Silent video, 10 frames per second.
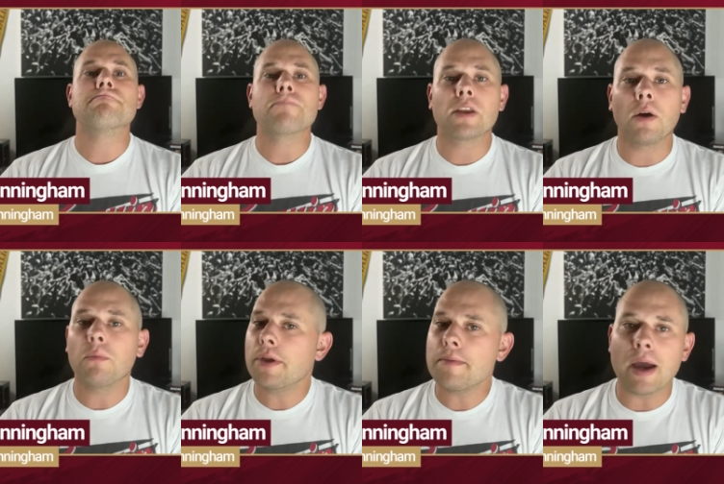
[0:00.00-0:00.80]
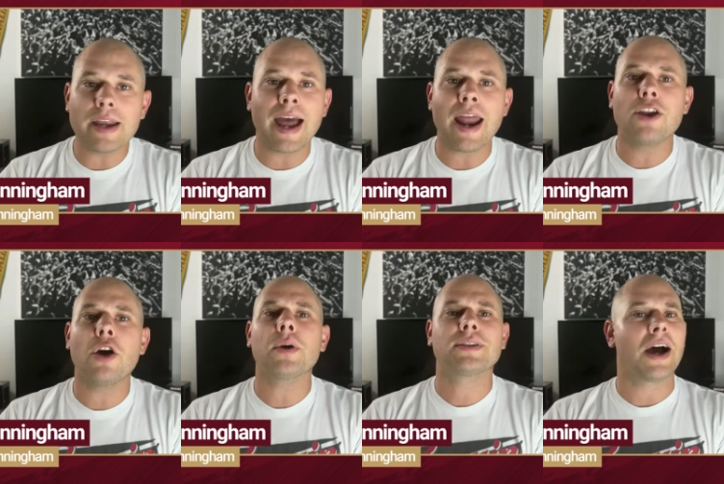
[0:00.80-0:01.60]
you know we might not
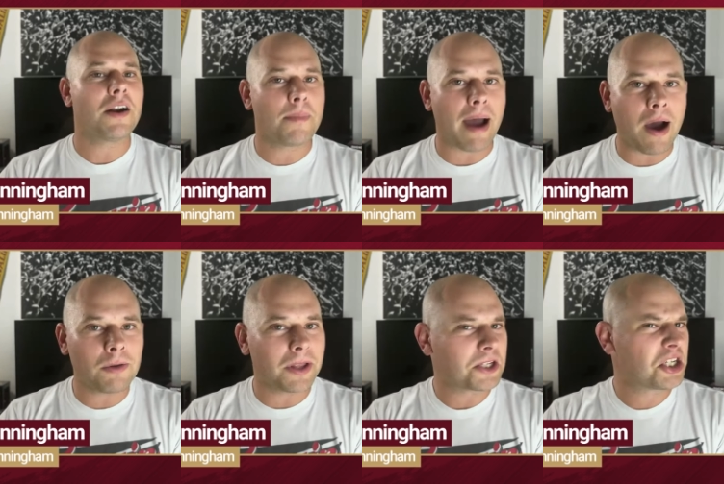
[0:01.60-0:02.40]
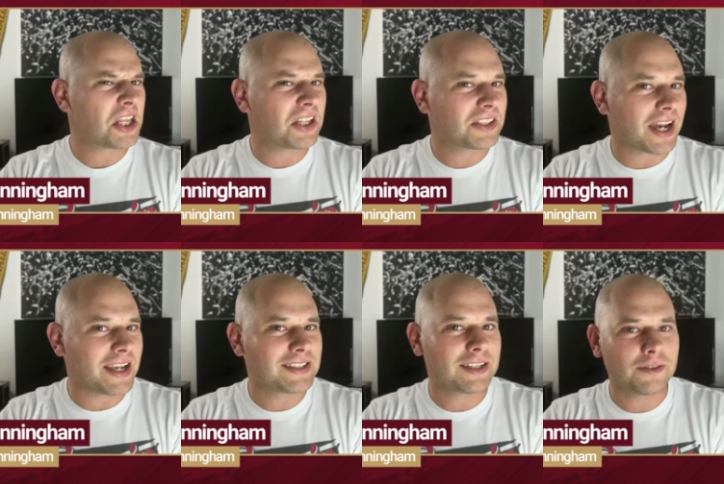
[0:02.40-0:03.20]
know a ton about, like Jaylon
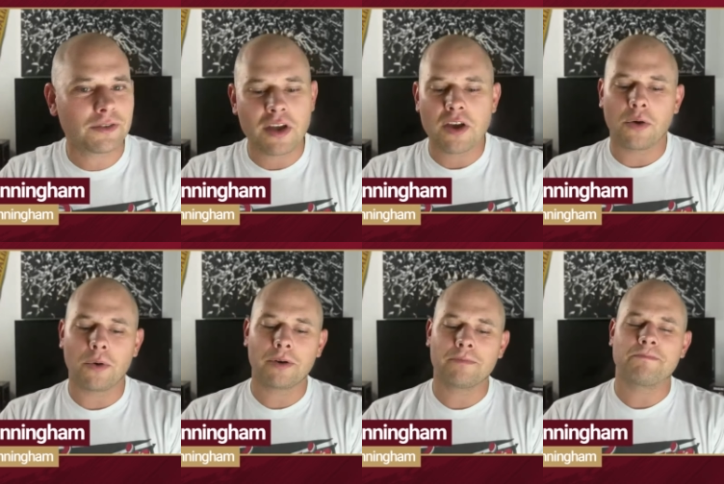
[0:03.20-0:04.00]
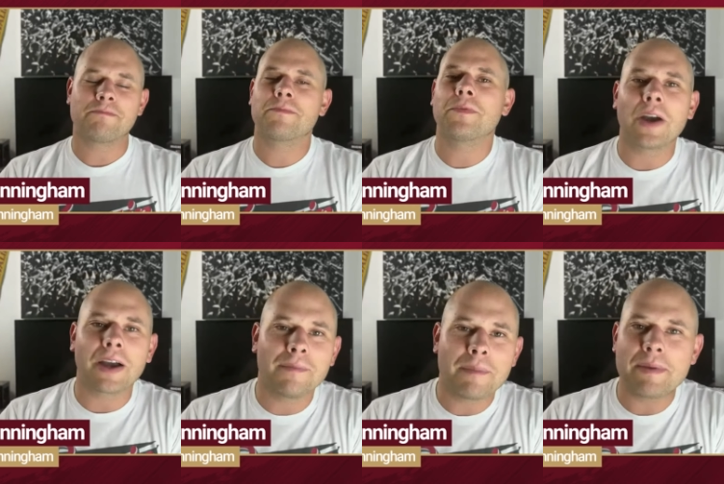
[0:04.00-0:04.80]
Tyson or
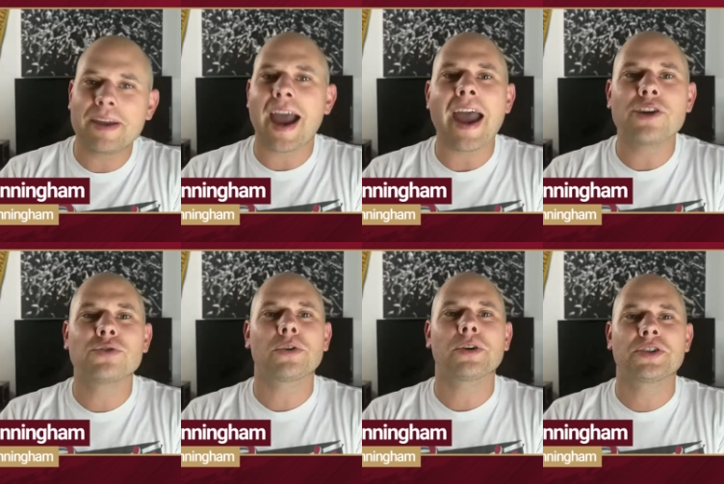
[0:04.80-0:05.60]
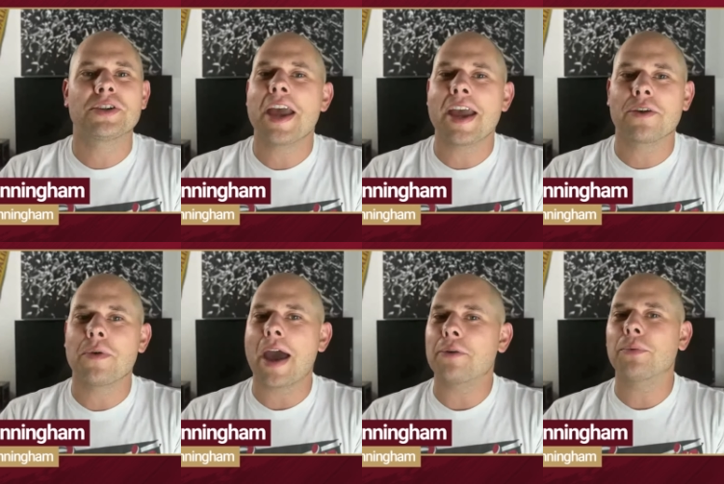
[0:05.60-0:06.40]
uh, maybe a guy in George Niang who
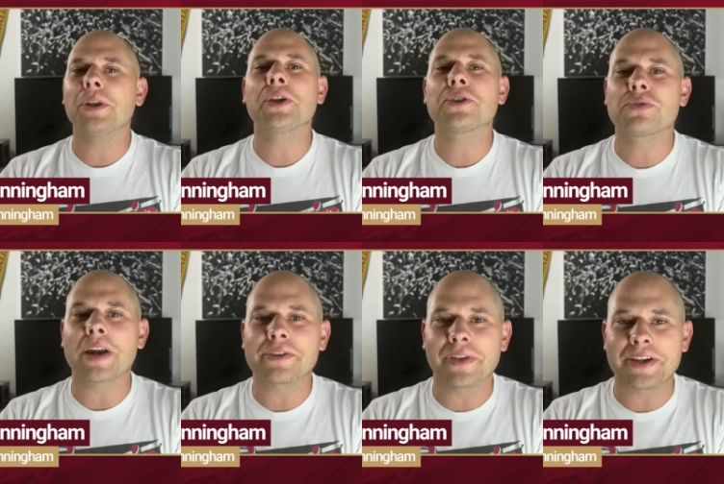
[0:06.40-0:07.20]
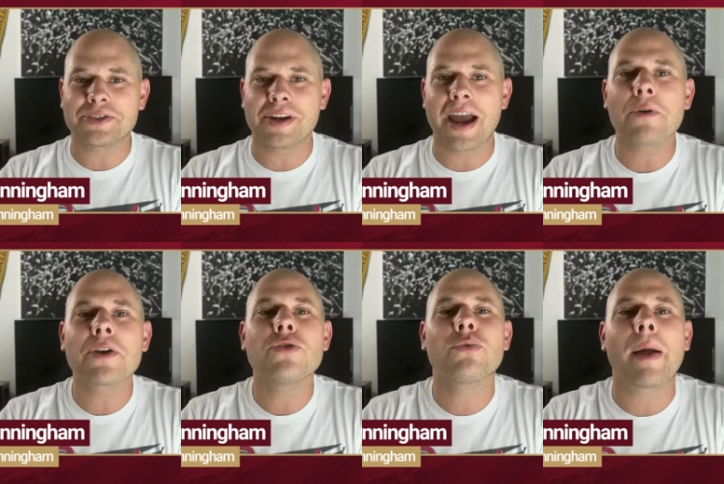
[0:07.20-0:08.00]
had a really good stretch last year. How
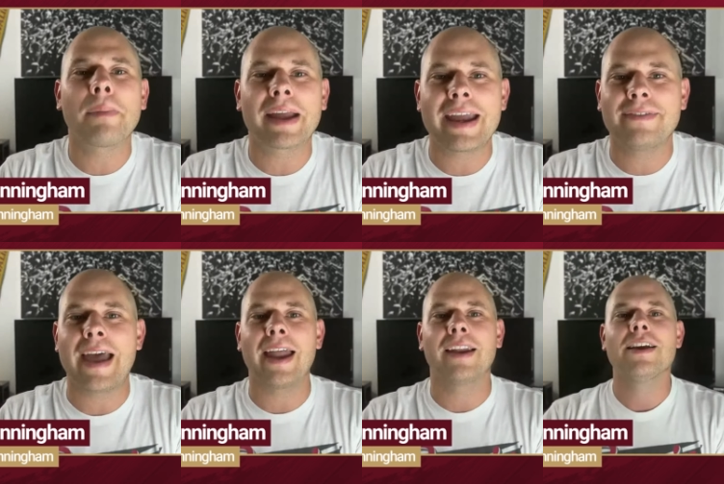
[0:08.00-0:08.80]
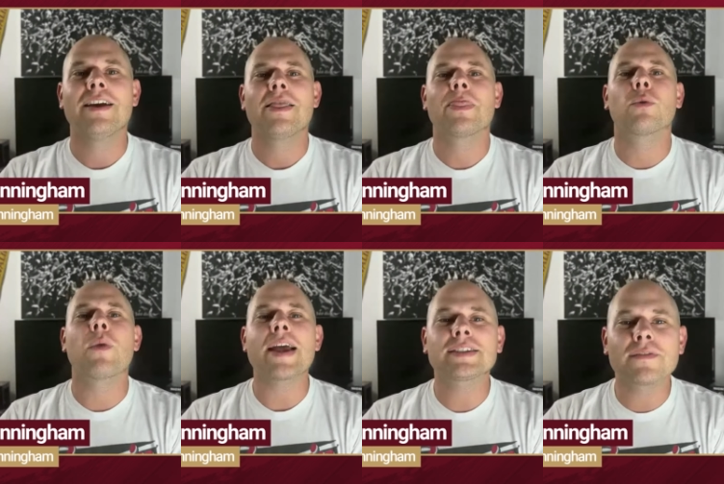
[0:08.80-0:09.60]
can you replicate that? The
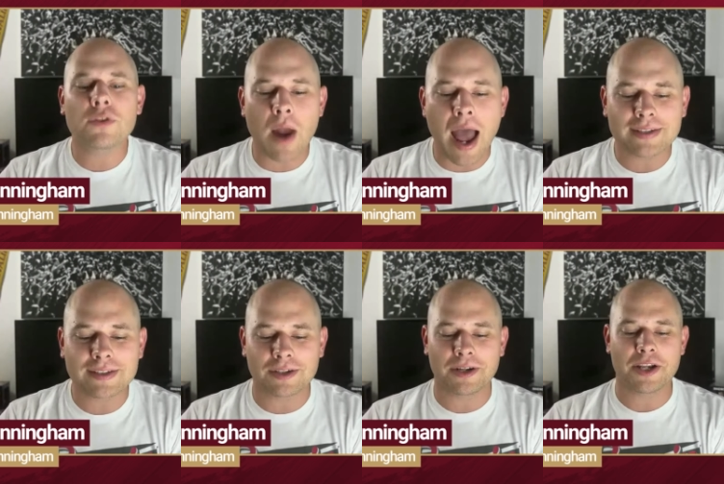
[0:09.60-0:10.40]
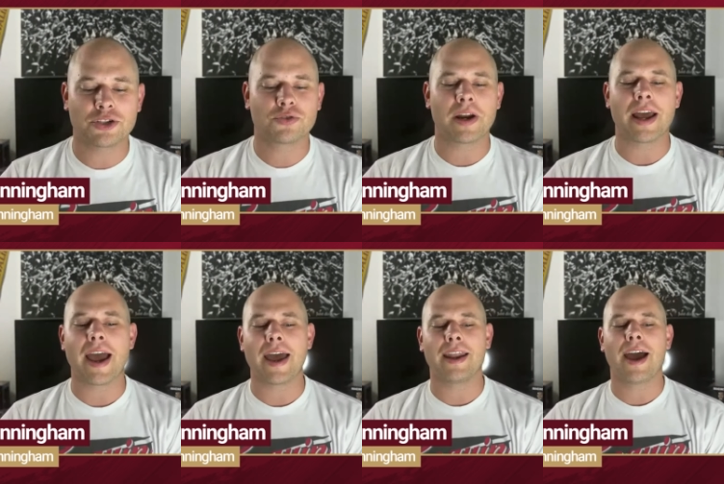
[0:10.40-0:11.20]
rest of the roster is straight
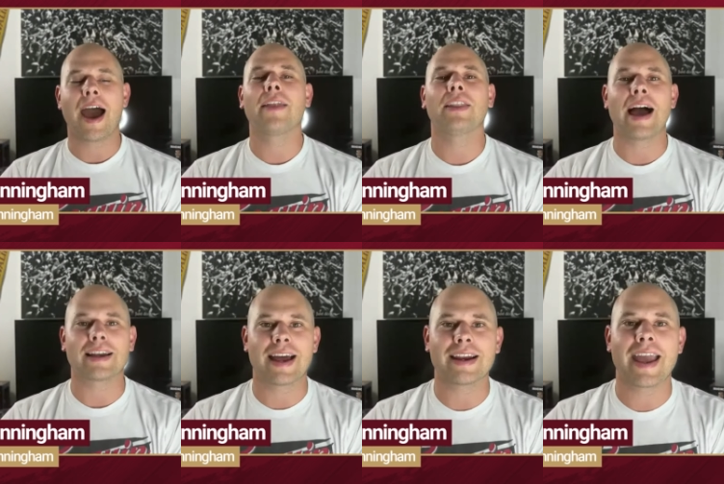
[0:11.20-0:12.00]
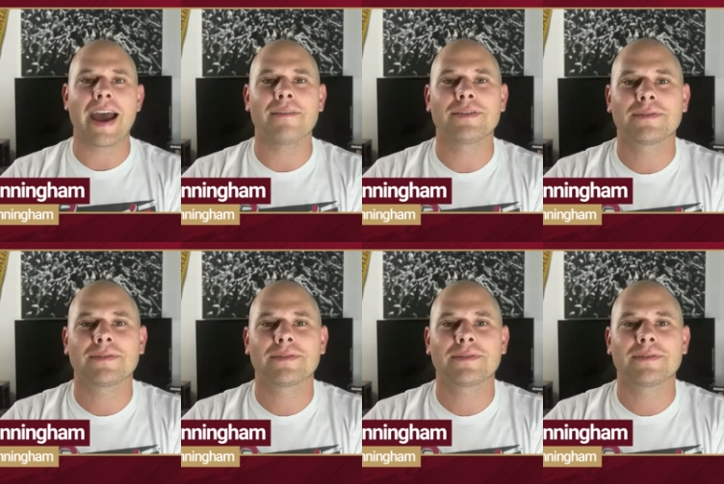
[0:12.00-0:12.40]
ahead on Locked On Cavs.